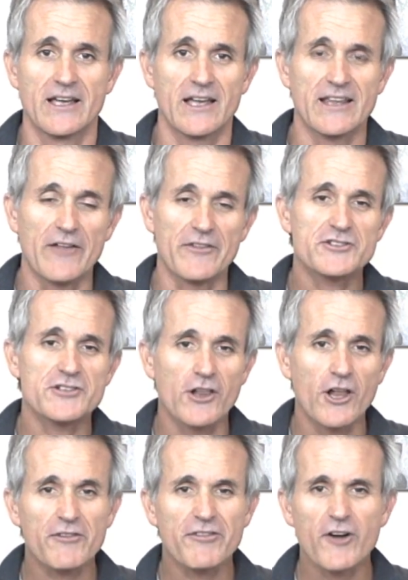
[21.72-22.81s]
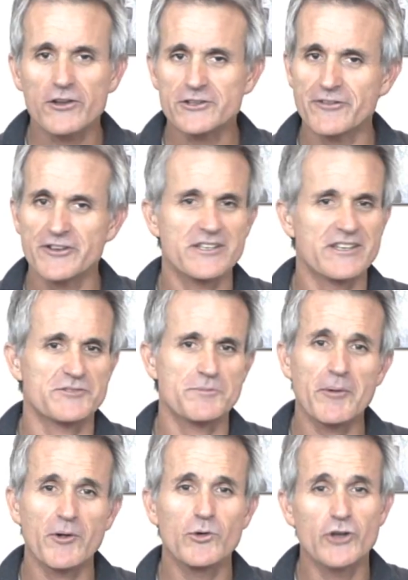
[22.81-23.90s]
Now there's a lot of controversy. There's
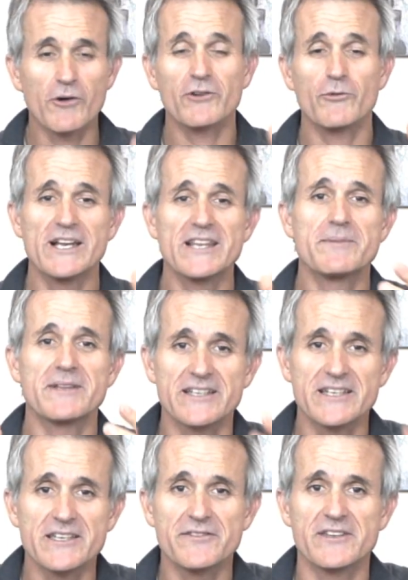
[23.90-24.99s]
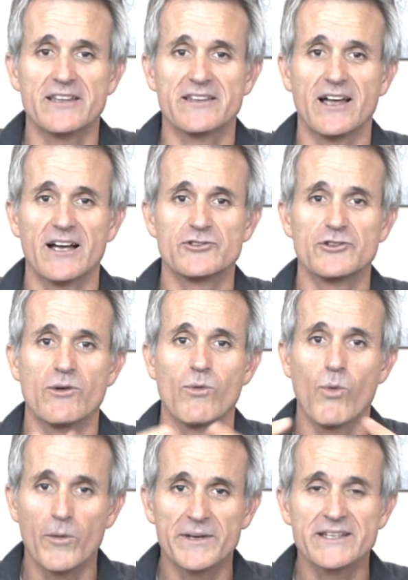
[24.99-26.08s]
people who don't really believe that actually a
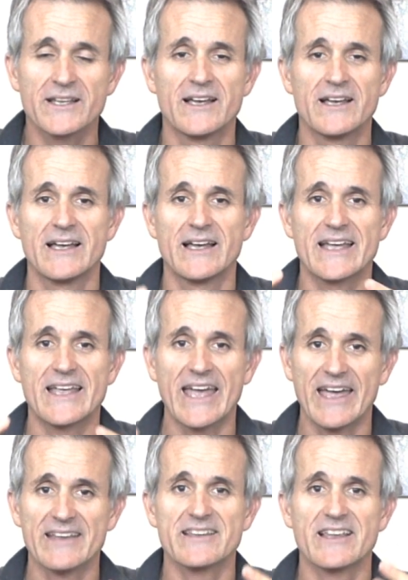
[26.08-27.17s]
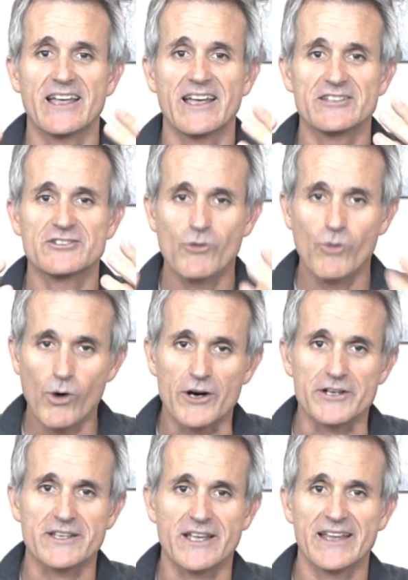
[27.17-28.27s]
woman can
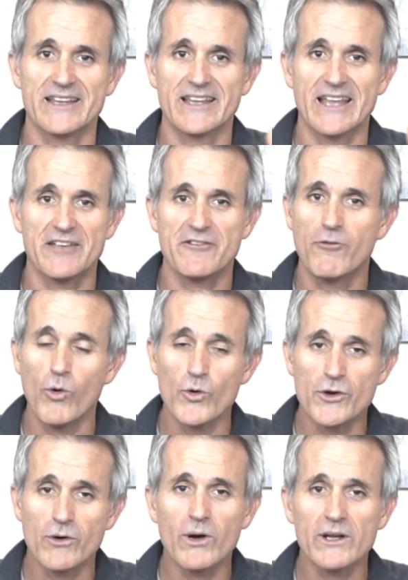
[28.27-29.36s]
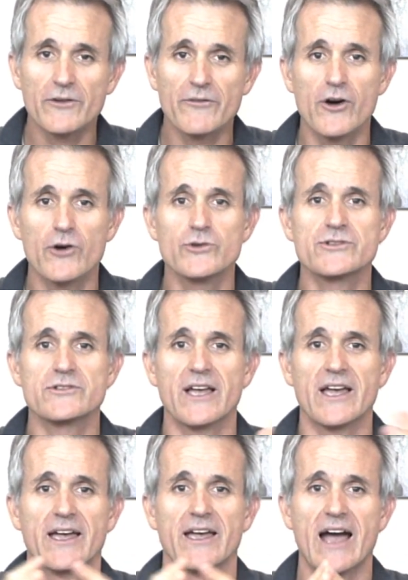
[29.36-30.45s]
squirt, and if you're one of those,
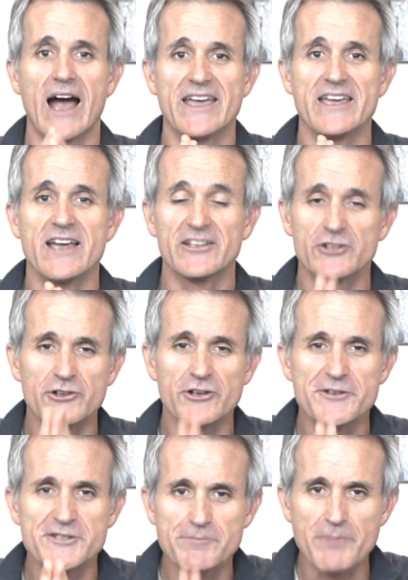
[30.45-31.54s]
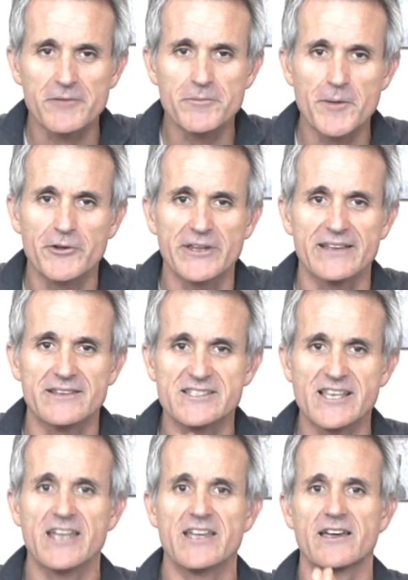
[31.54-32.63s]
I totally respect people that
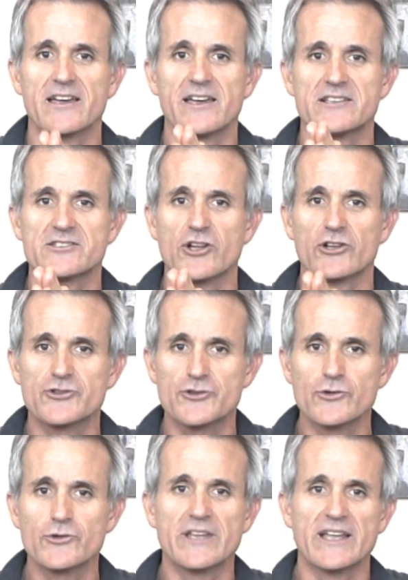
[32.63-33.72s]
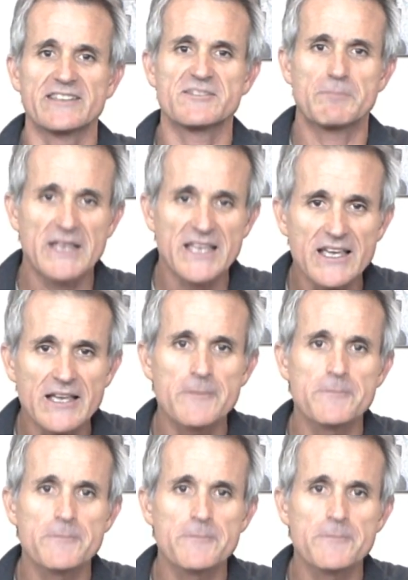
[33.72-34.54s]
say it's not true, that's pee.